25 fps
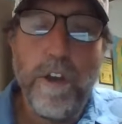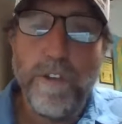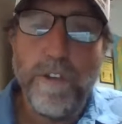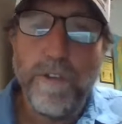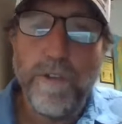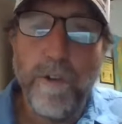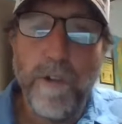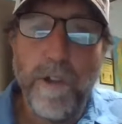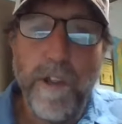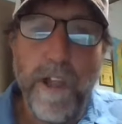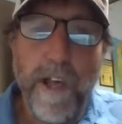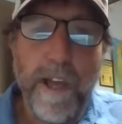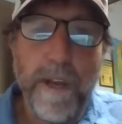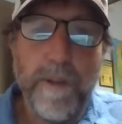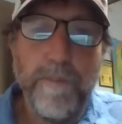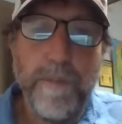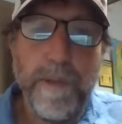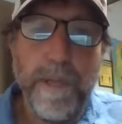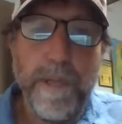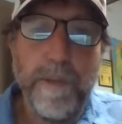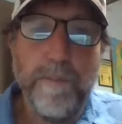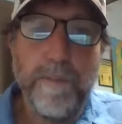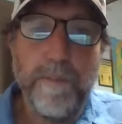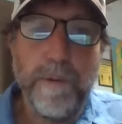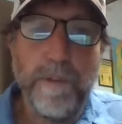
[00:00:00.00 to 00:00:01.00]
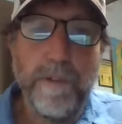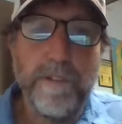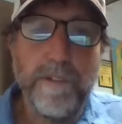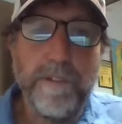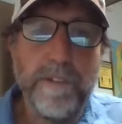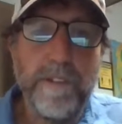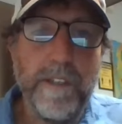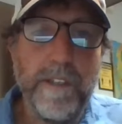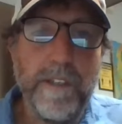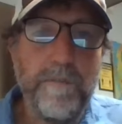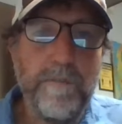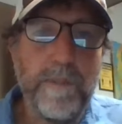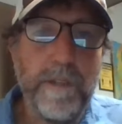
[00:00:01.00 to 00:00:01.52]
So a lot of people
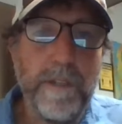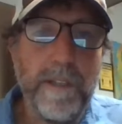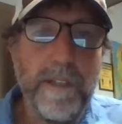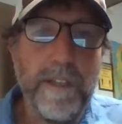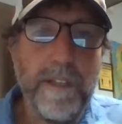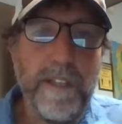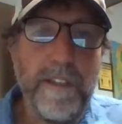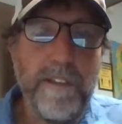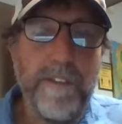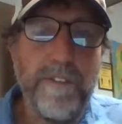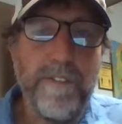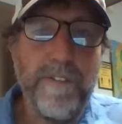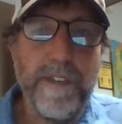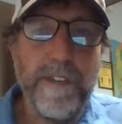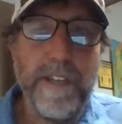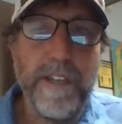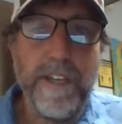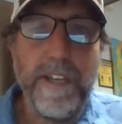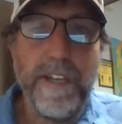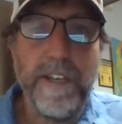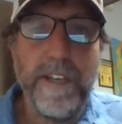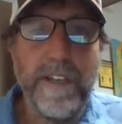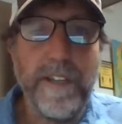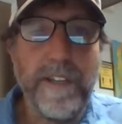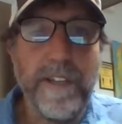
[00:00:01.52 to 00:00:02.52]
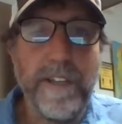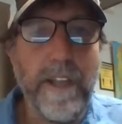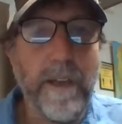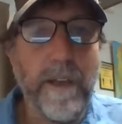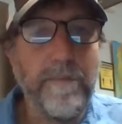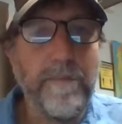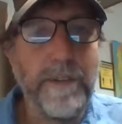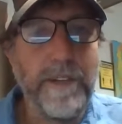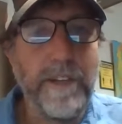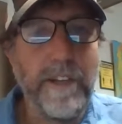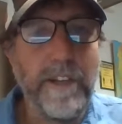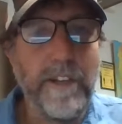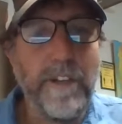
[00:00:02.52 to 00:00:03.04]
didn't believe in
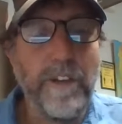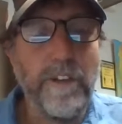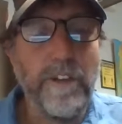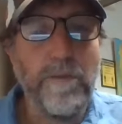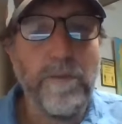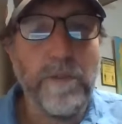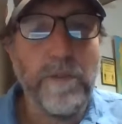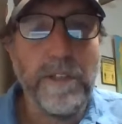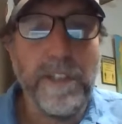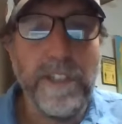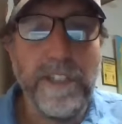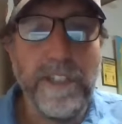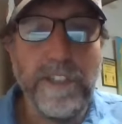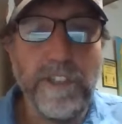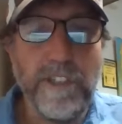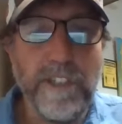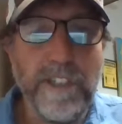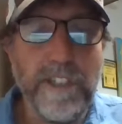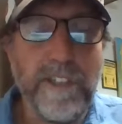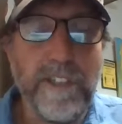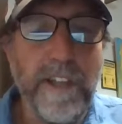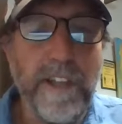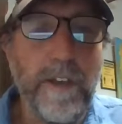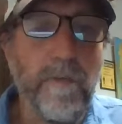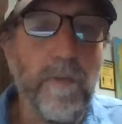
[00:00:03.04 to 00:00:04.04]
that particular religion.